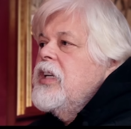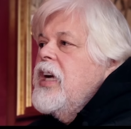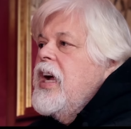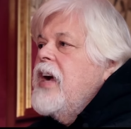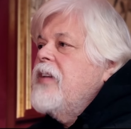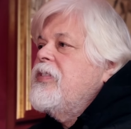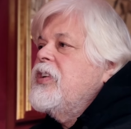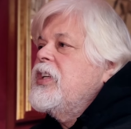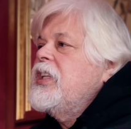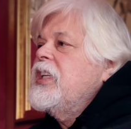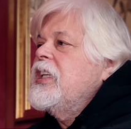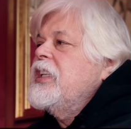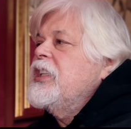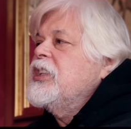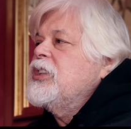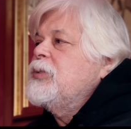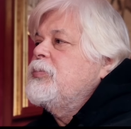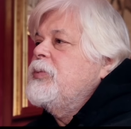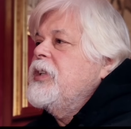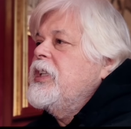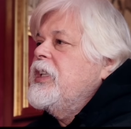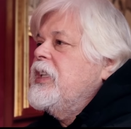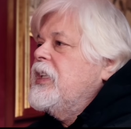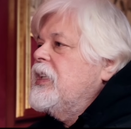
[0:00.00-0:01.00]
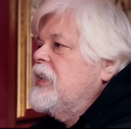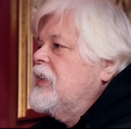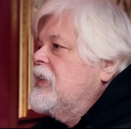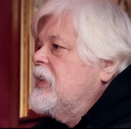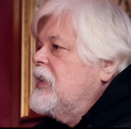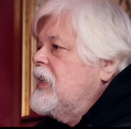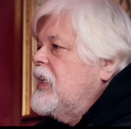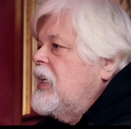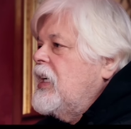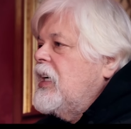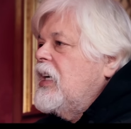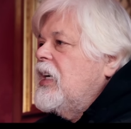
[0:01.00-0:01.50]
Everything is being
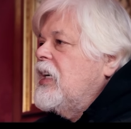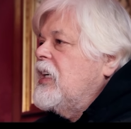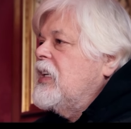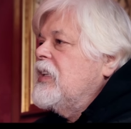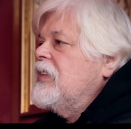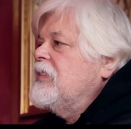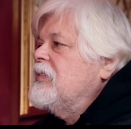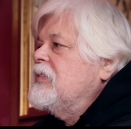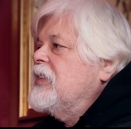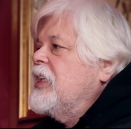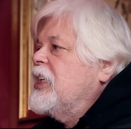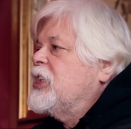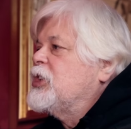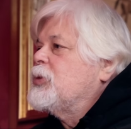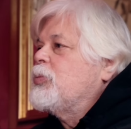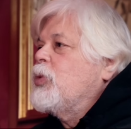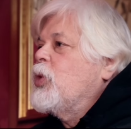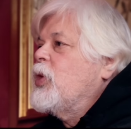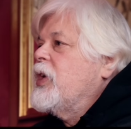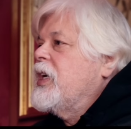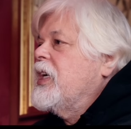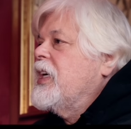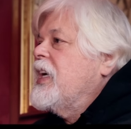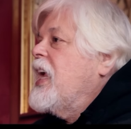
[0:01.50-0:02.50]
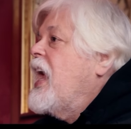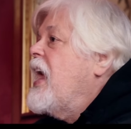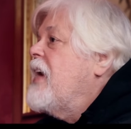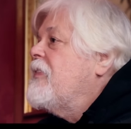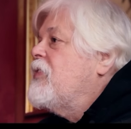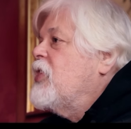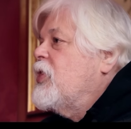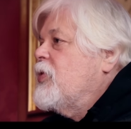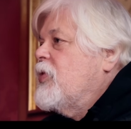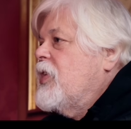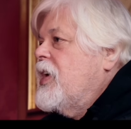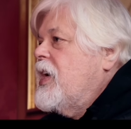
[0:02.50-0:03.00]
exploited
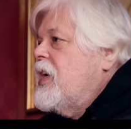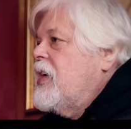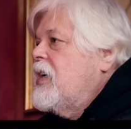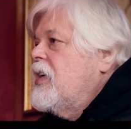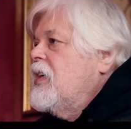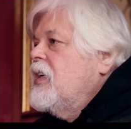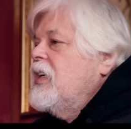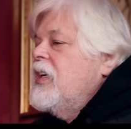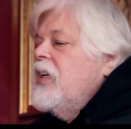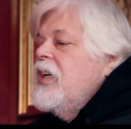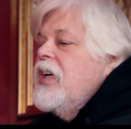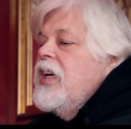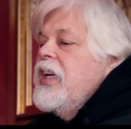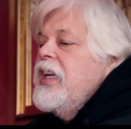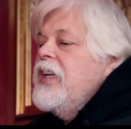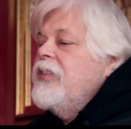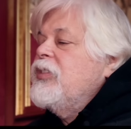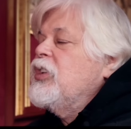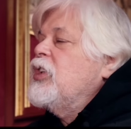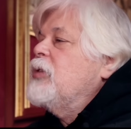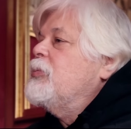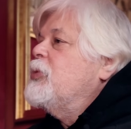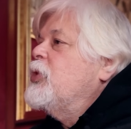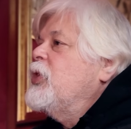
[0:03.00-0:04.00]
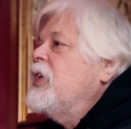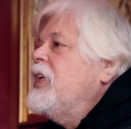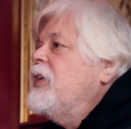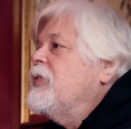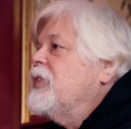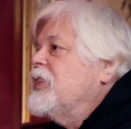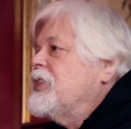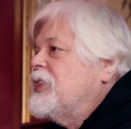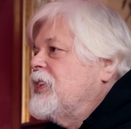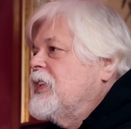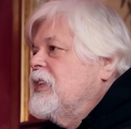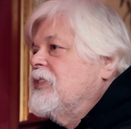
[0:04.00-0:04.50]
everywhere. Even the marine
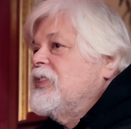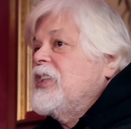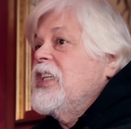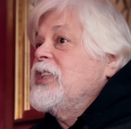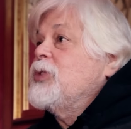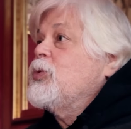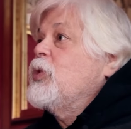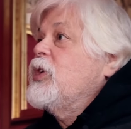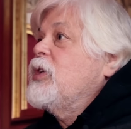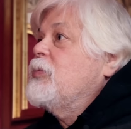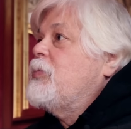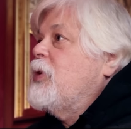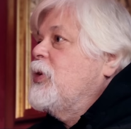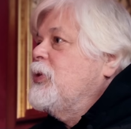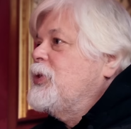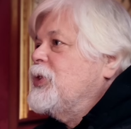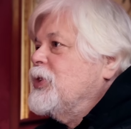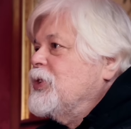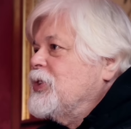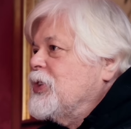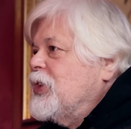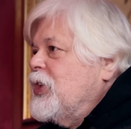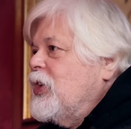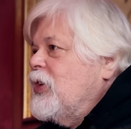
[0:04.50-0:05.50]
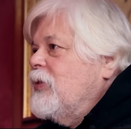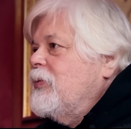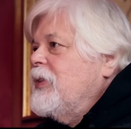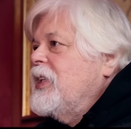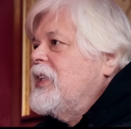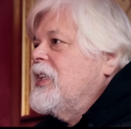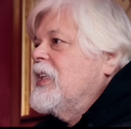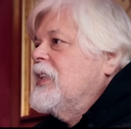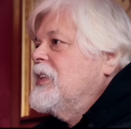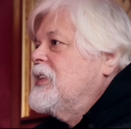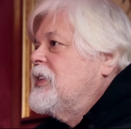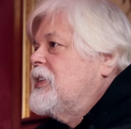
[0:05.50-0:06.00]
reserves, that's where the poachers go,
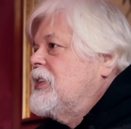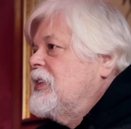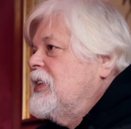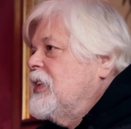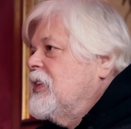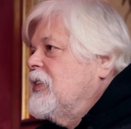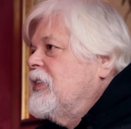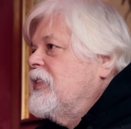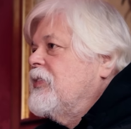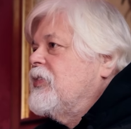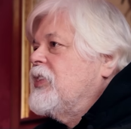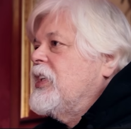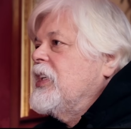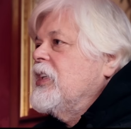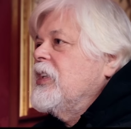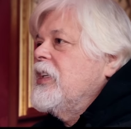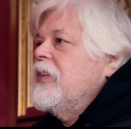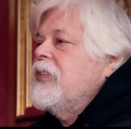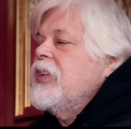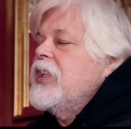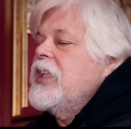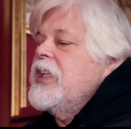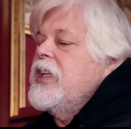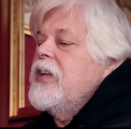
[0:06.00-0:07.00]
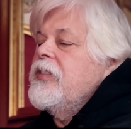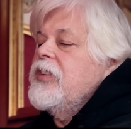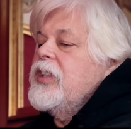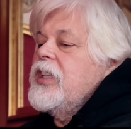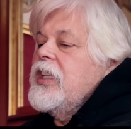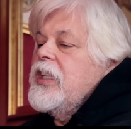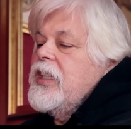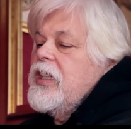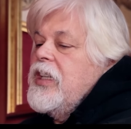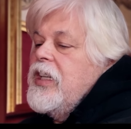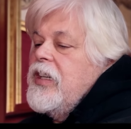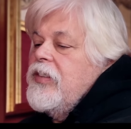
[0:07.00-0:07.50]
because, you know, they've killed
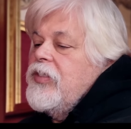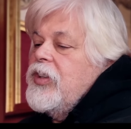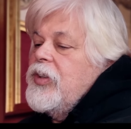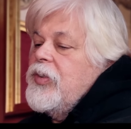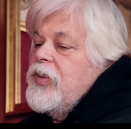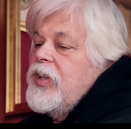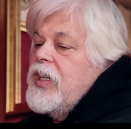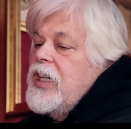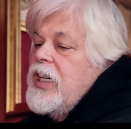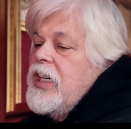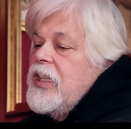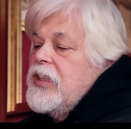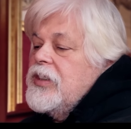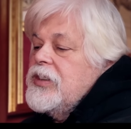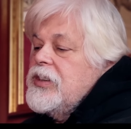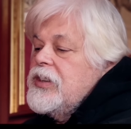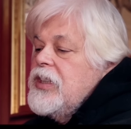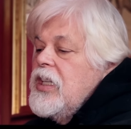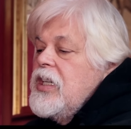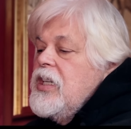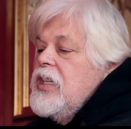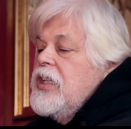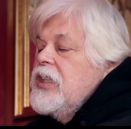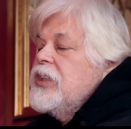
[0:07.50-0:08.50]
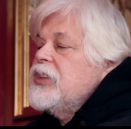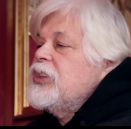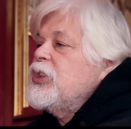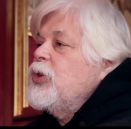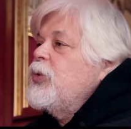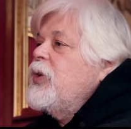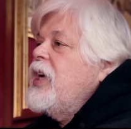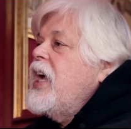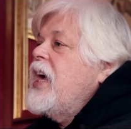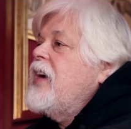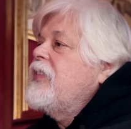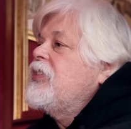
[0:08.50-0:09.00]
everything everywhere else. So
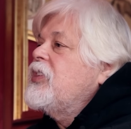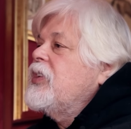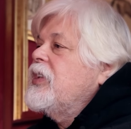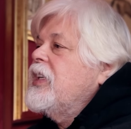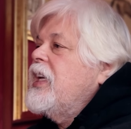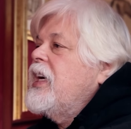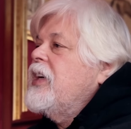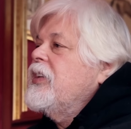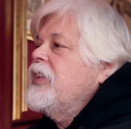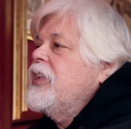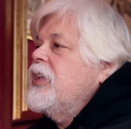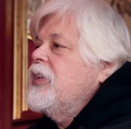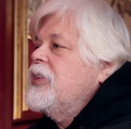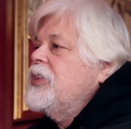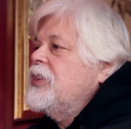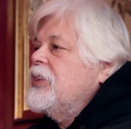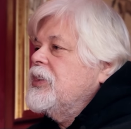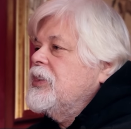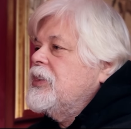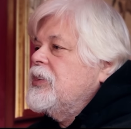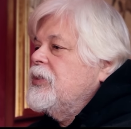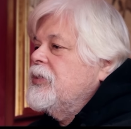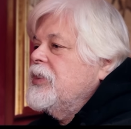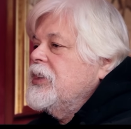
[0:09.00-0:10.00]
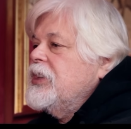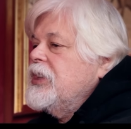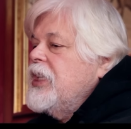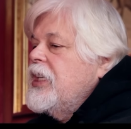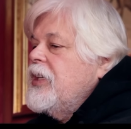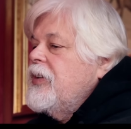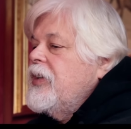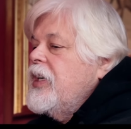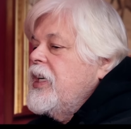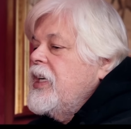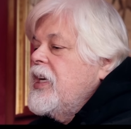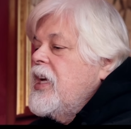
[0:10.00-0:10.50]
we have to allow the ocean to
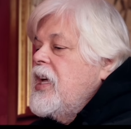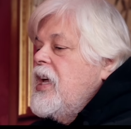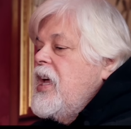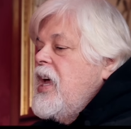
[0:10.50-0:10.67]
regenerate.